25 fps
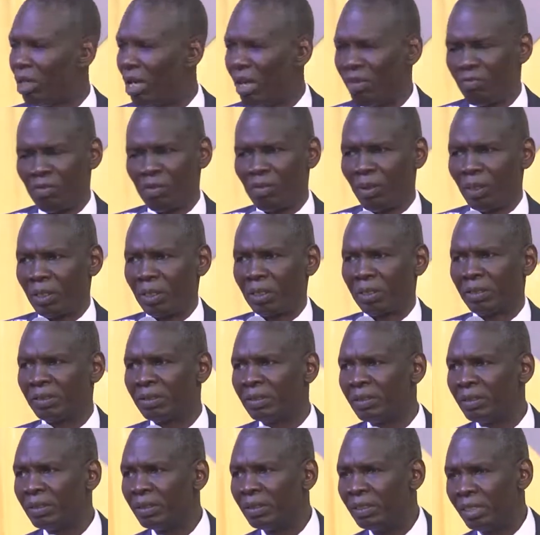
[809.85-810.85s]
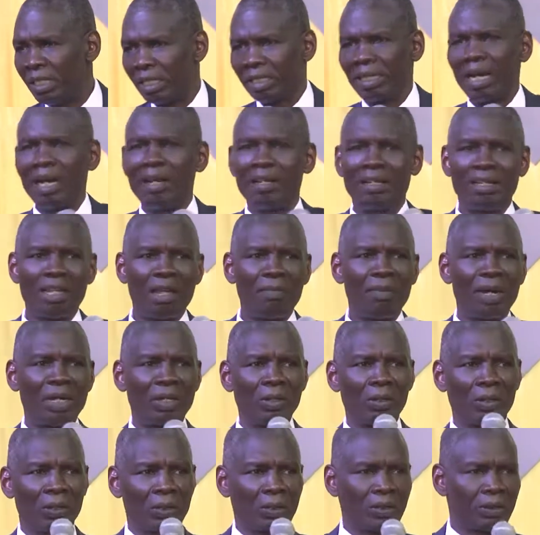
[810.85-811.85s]
everybody, he carried them
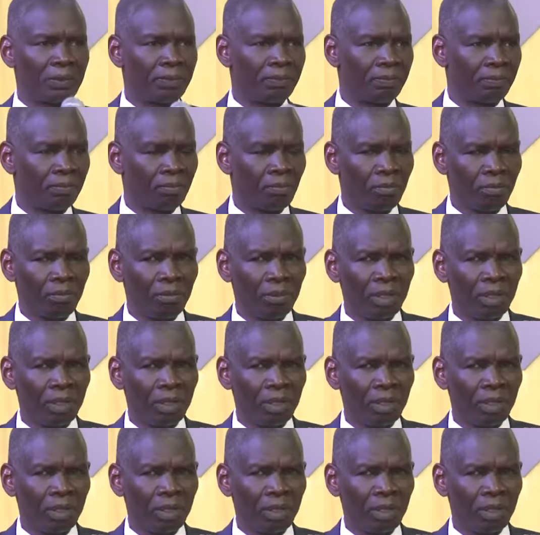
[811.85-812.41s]
along.